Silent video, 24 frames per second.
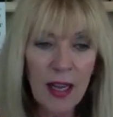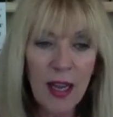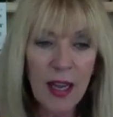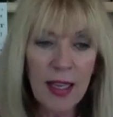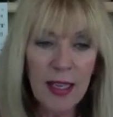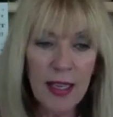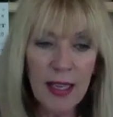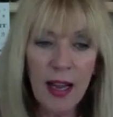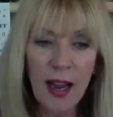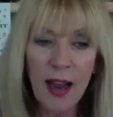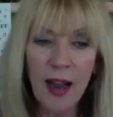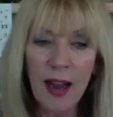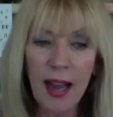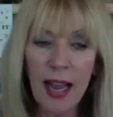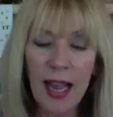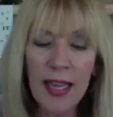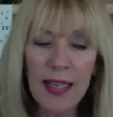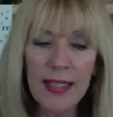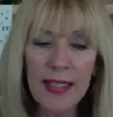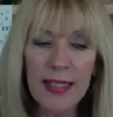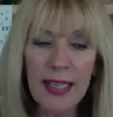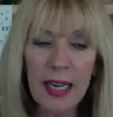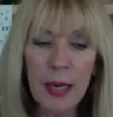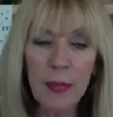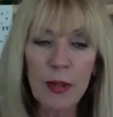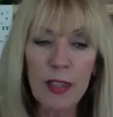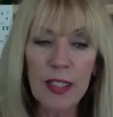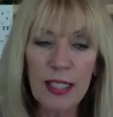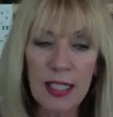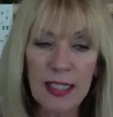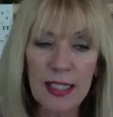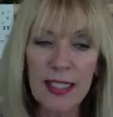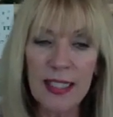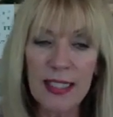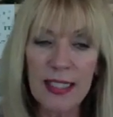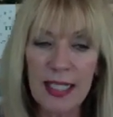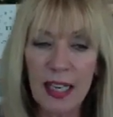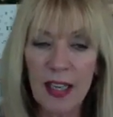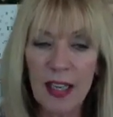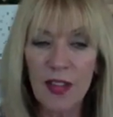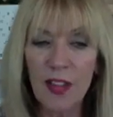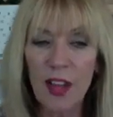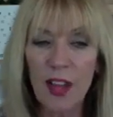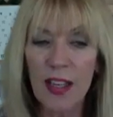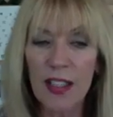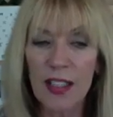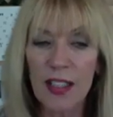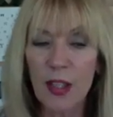Yeah, and Deborah says the second
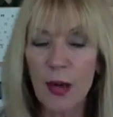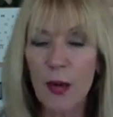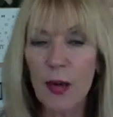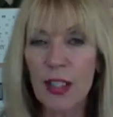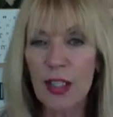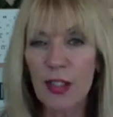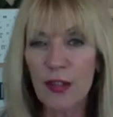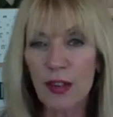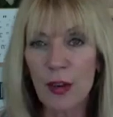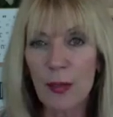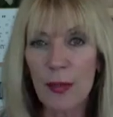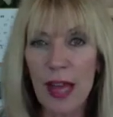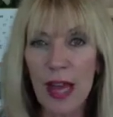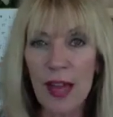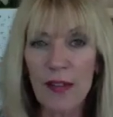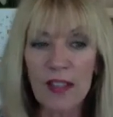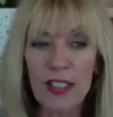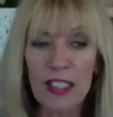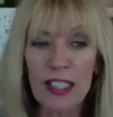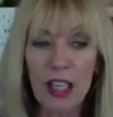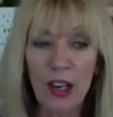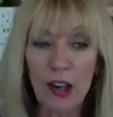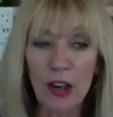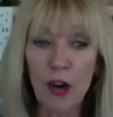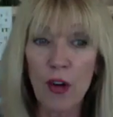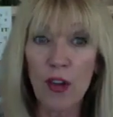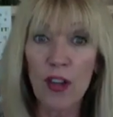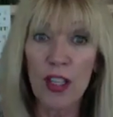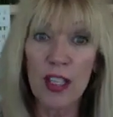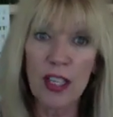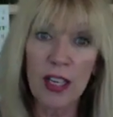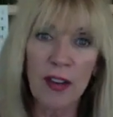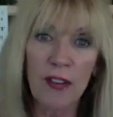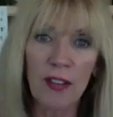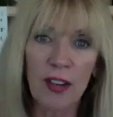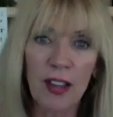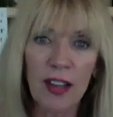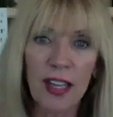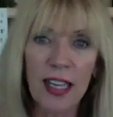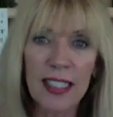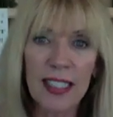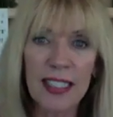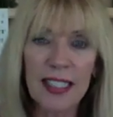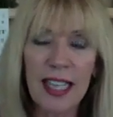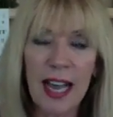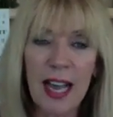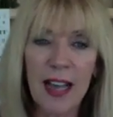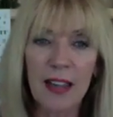thought is always from the adversary or the devil.
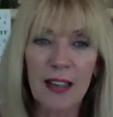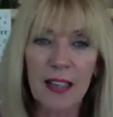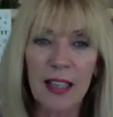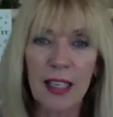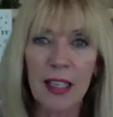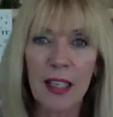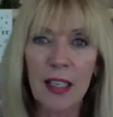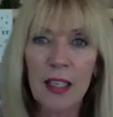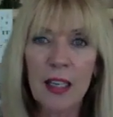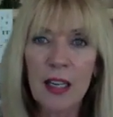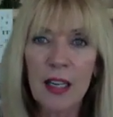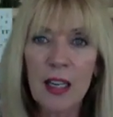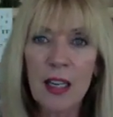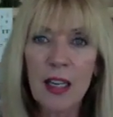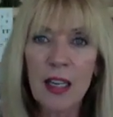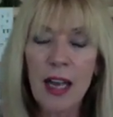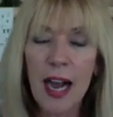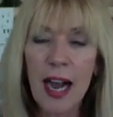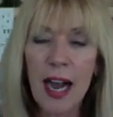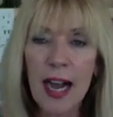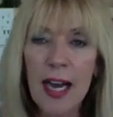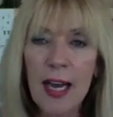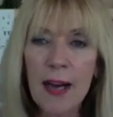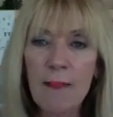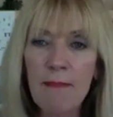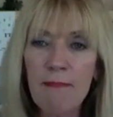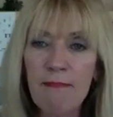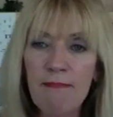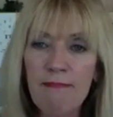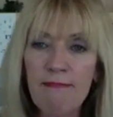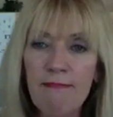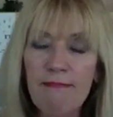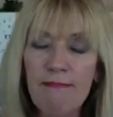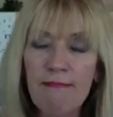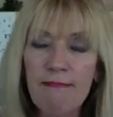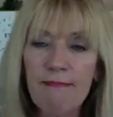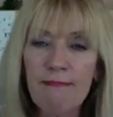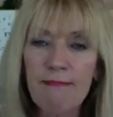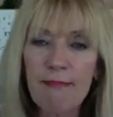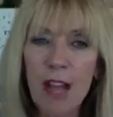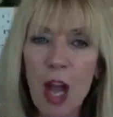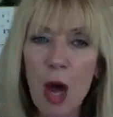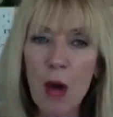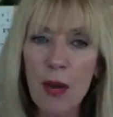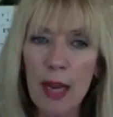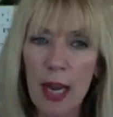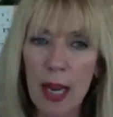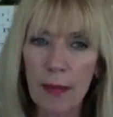Exactly.
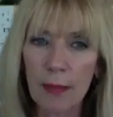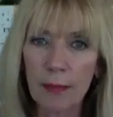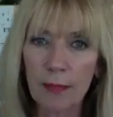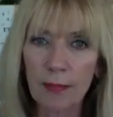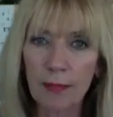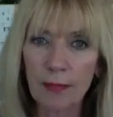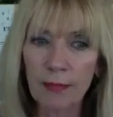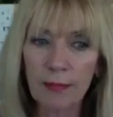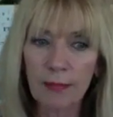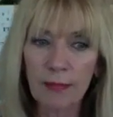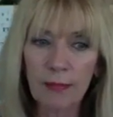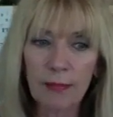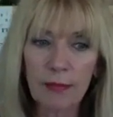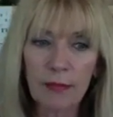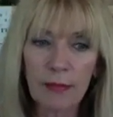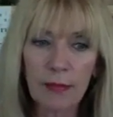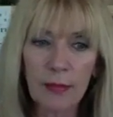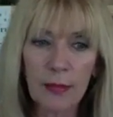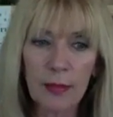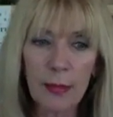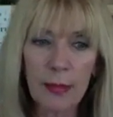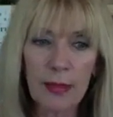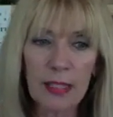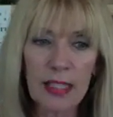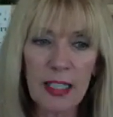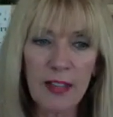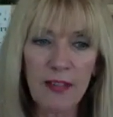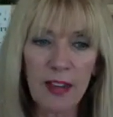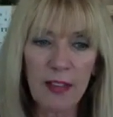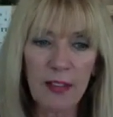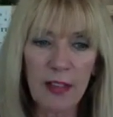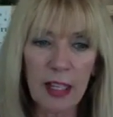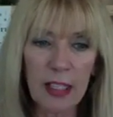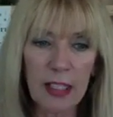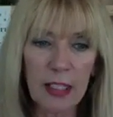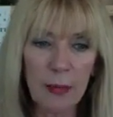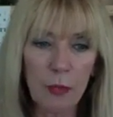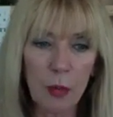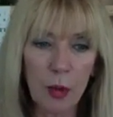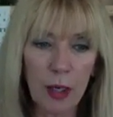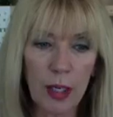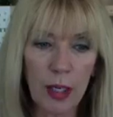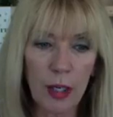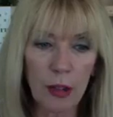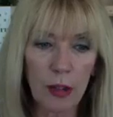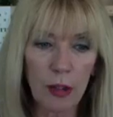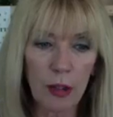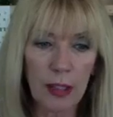Okay, let me see if I've got some more
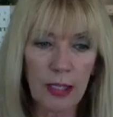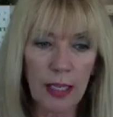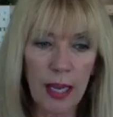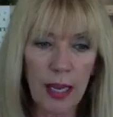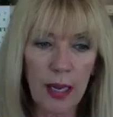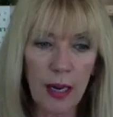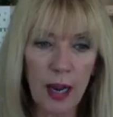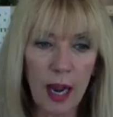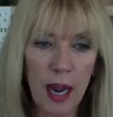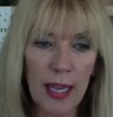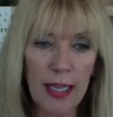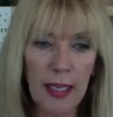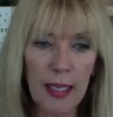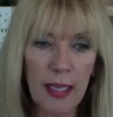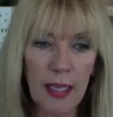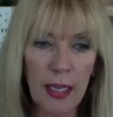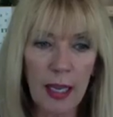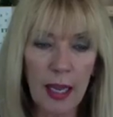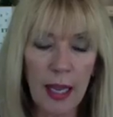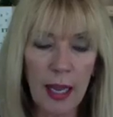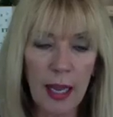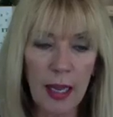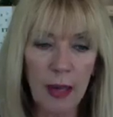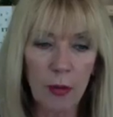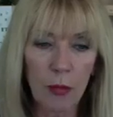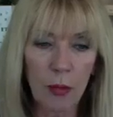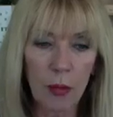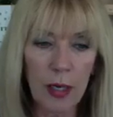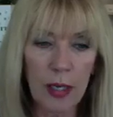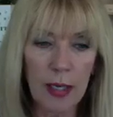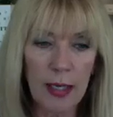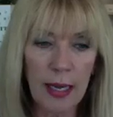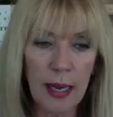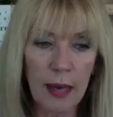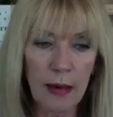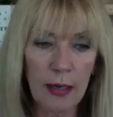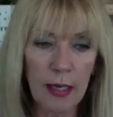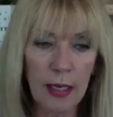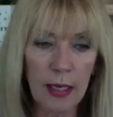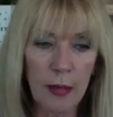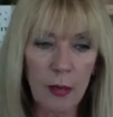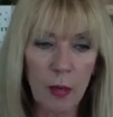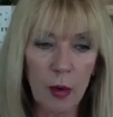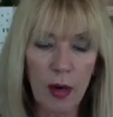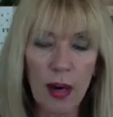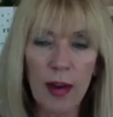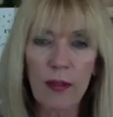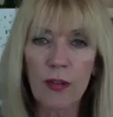here to look at. I can't run down
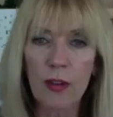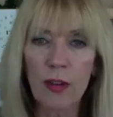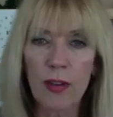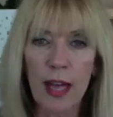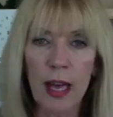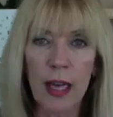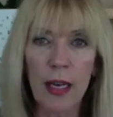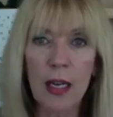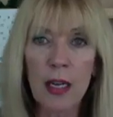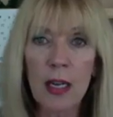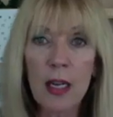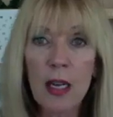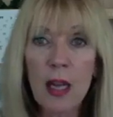anymore after that.